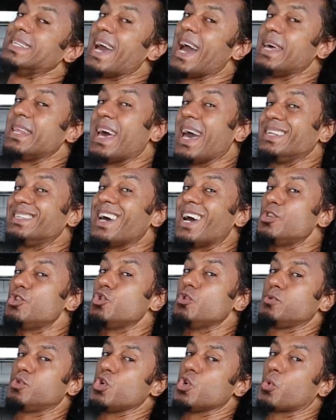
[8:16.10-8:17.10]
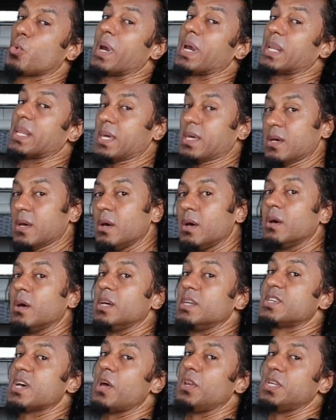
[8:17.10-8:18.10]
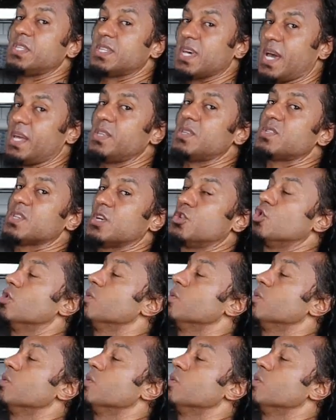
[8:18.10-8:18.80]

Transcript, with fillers: down. And don't do them too quickly. It's only 10, so